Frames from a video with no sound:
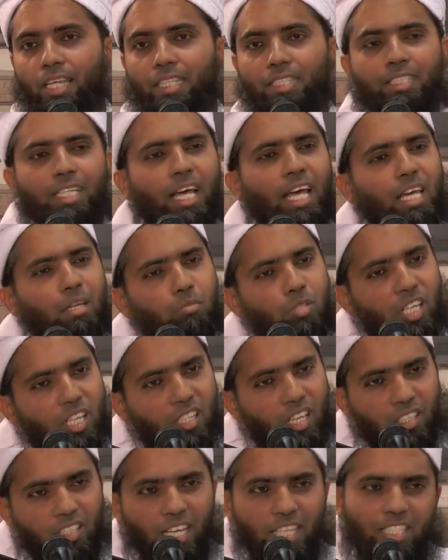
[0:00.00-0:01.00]
Times are
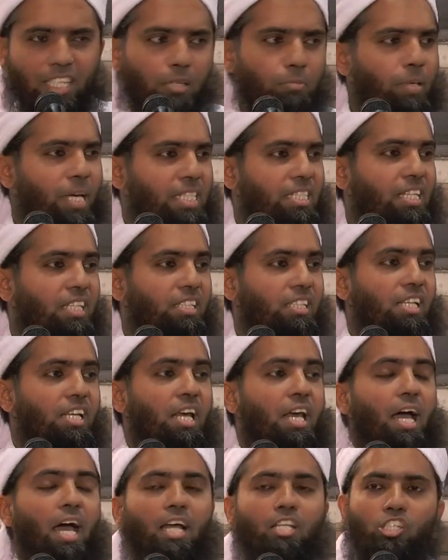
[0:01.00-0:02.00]
not getting better,
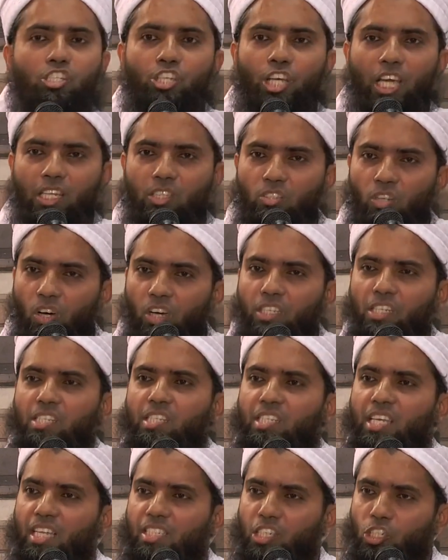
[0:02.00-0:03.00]
and shaitan is
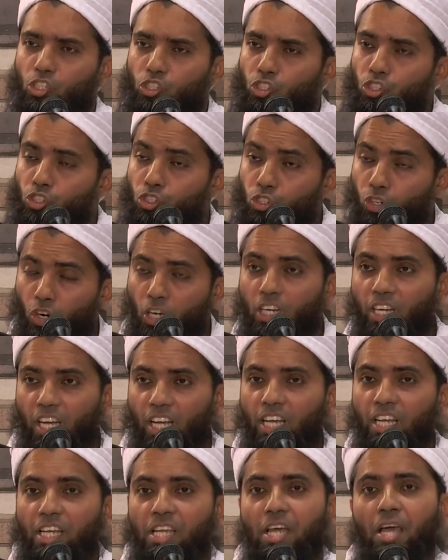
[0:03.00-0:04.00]
getting
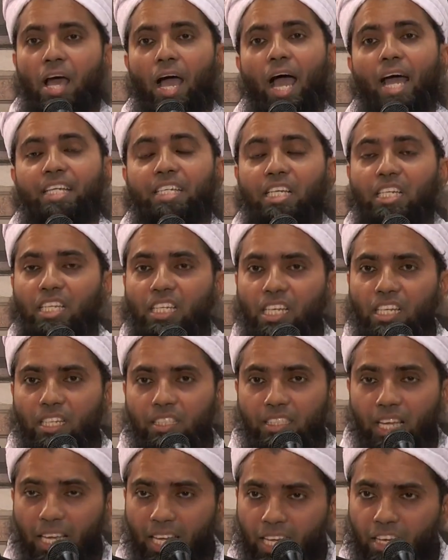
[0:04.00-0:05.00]
stronger, and
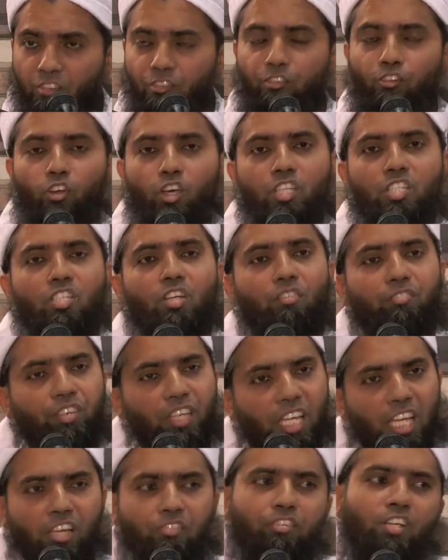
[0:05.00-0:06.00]
the influence of
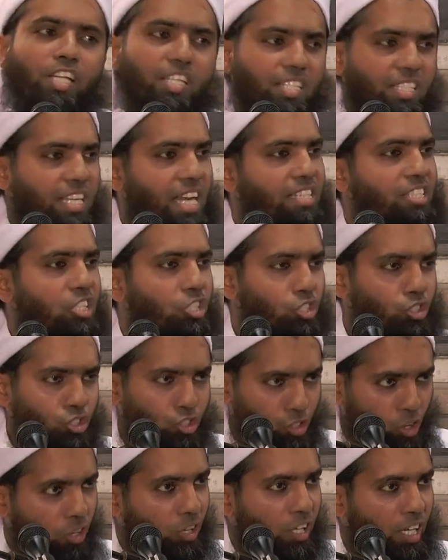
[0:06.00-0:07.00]
evil is getting
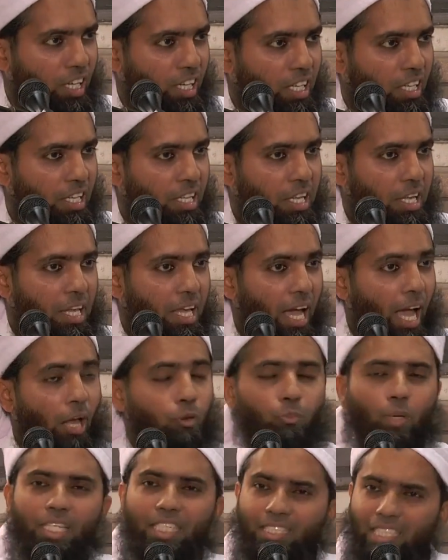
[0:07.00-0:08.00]
stronger.
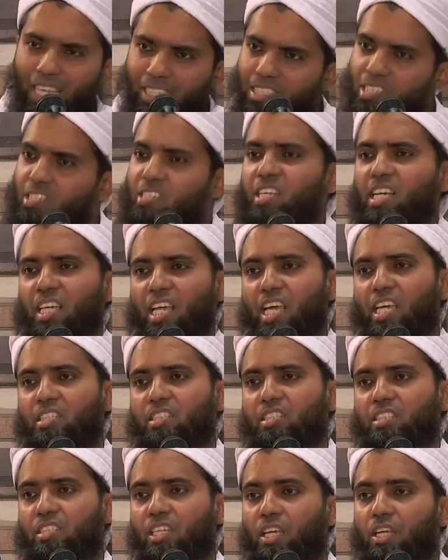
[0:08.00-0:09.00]
And when that is the
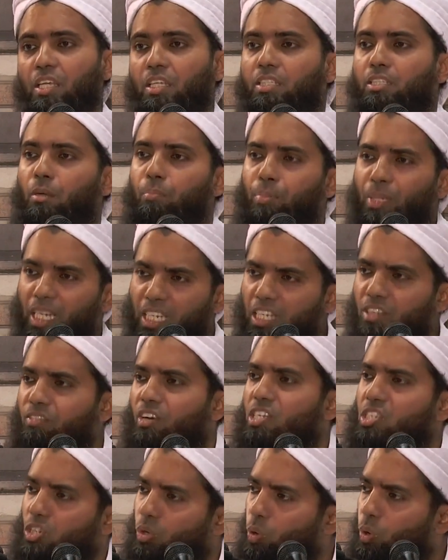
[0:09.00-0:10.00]
case, the
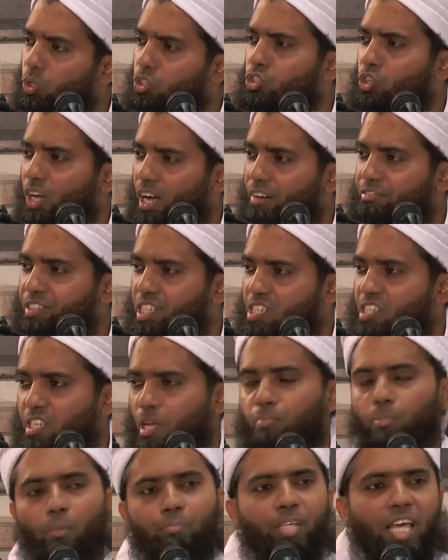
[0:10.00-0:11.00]
believers also have to
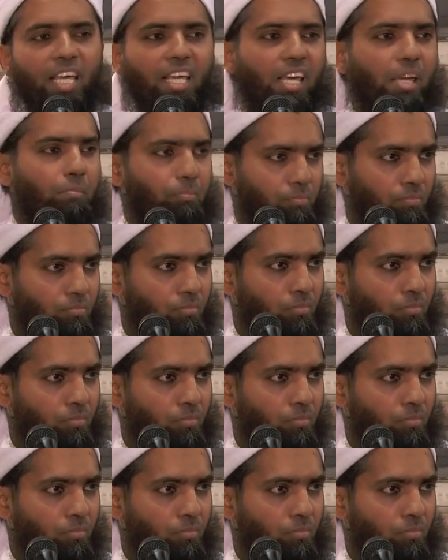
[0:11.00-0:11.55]
step up their game.